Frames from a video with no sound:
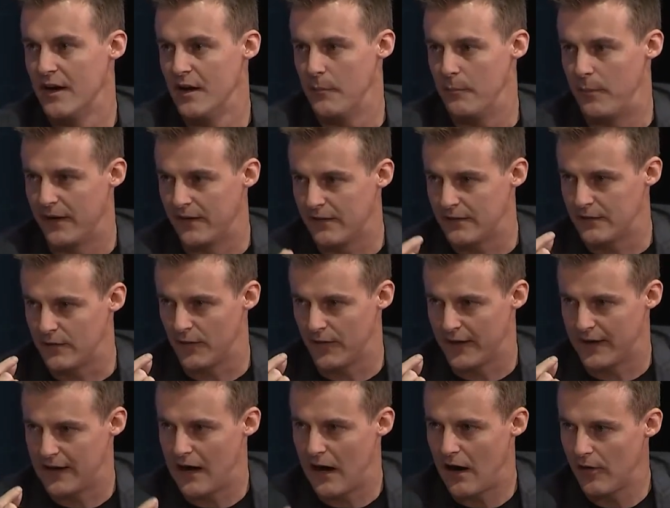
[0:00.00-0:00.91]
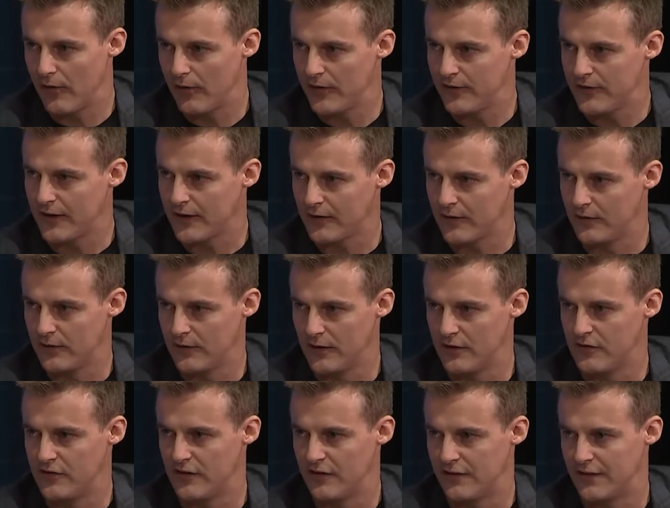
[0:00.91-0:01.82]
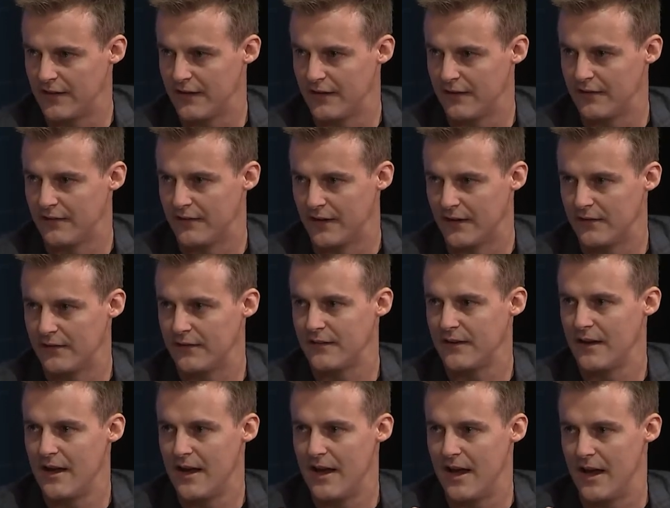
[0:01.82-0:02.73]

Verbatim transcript: based on the current technologies that exist,